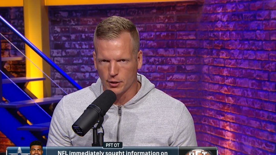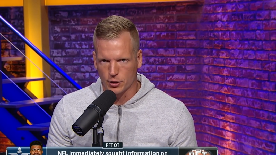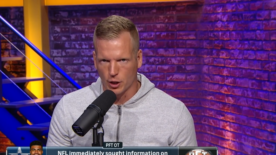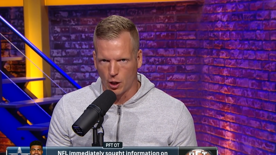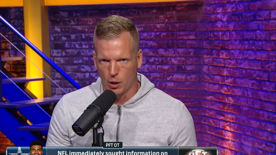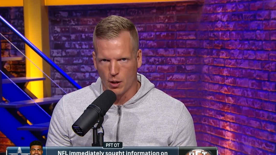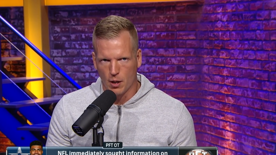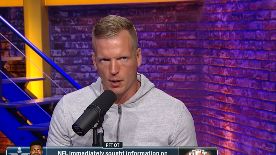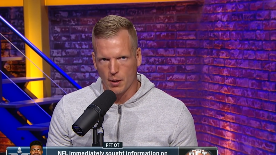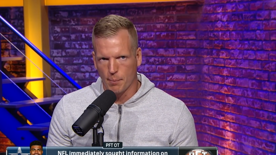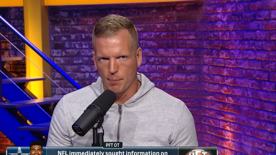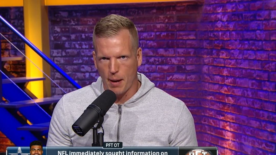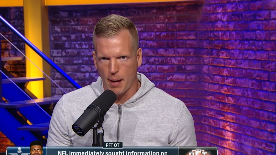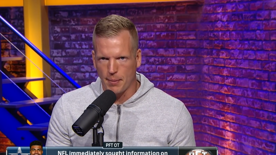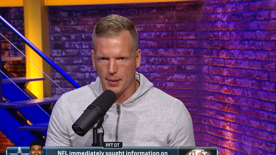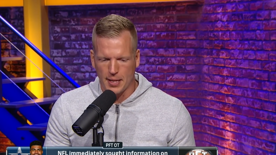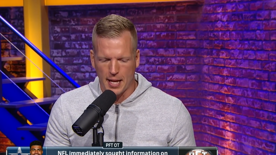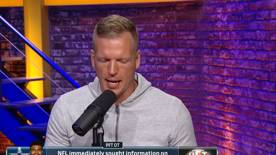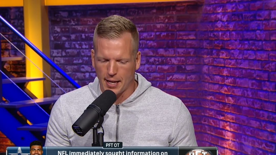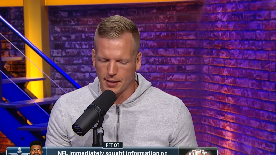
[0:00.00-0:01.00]
So
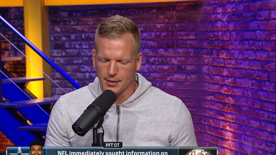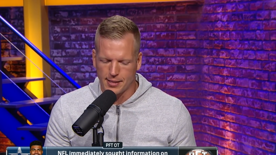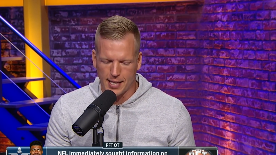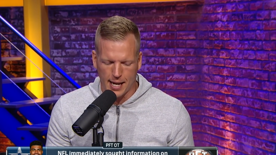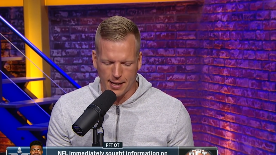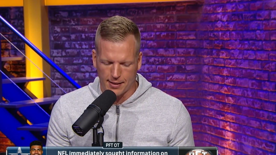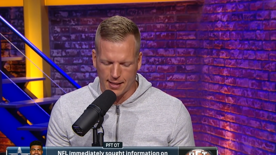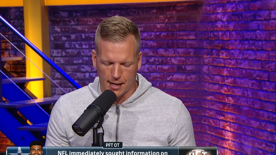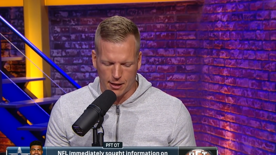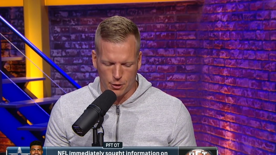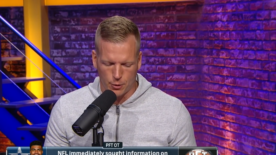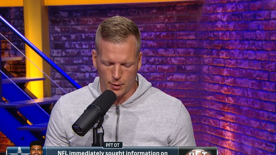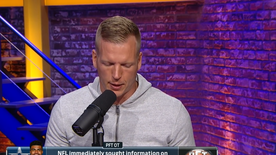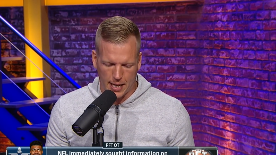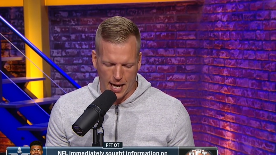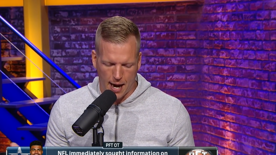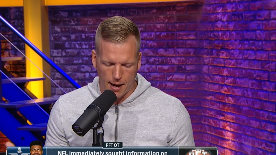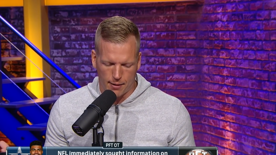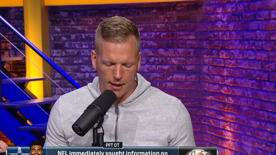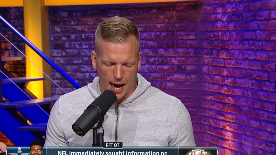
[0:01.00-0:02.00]
maybe they can take that into
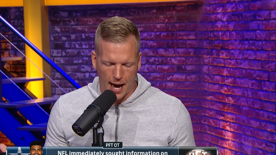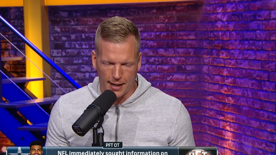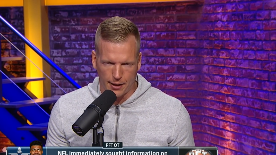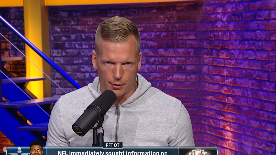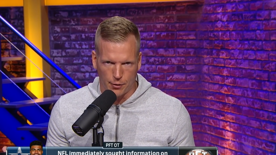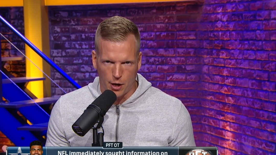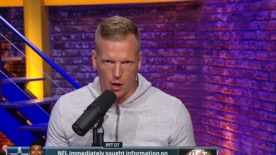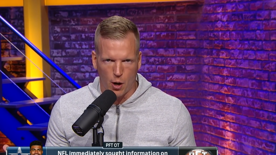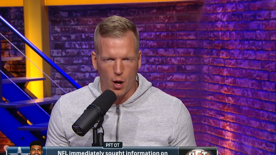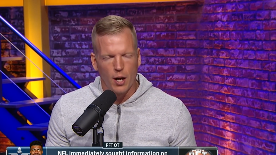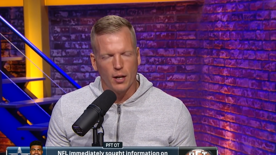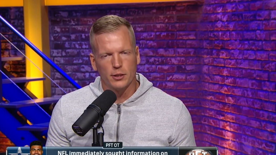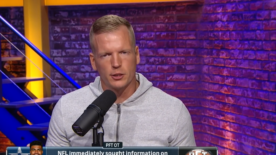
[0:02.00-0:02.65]
account. I don't know.